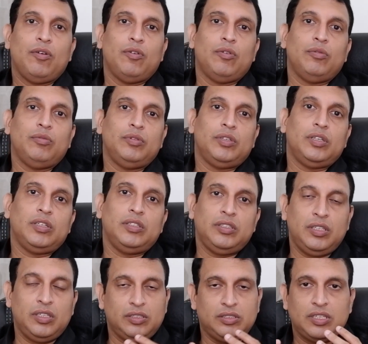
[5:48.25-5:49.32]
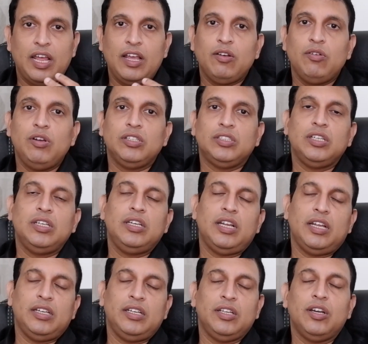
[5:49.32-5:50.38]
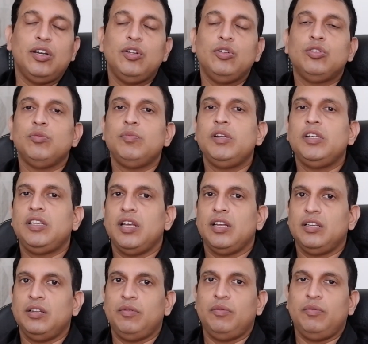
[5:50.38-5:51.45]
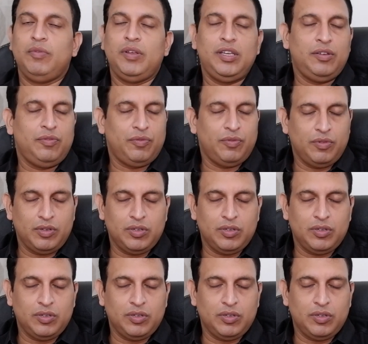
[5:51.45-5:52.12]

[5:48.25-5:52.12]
And the strangulation and irreducibility are the very